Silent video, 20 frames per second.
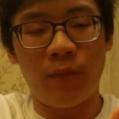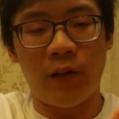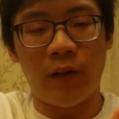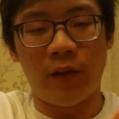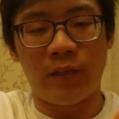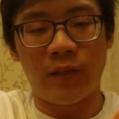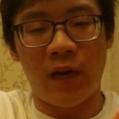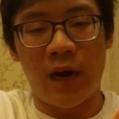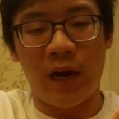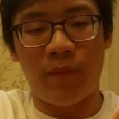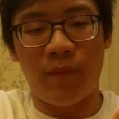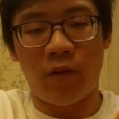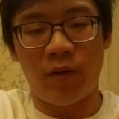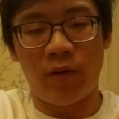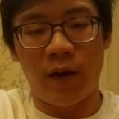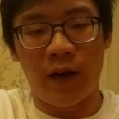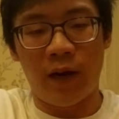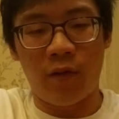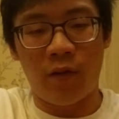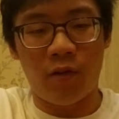and the top is a
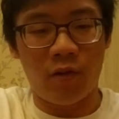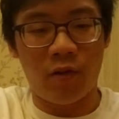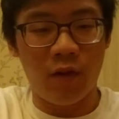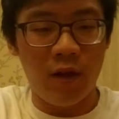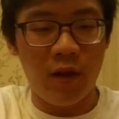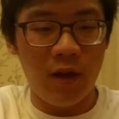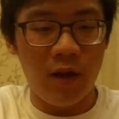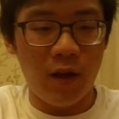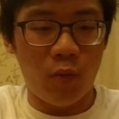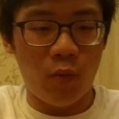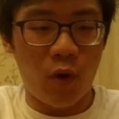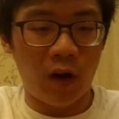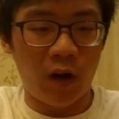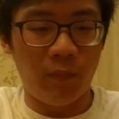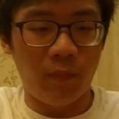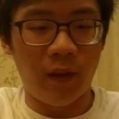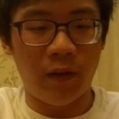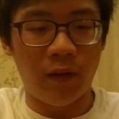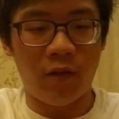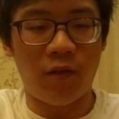nice
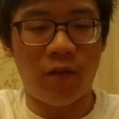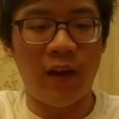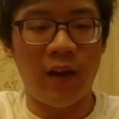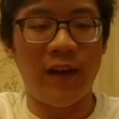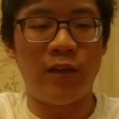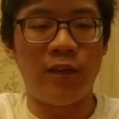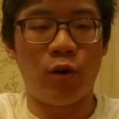watermelon seed,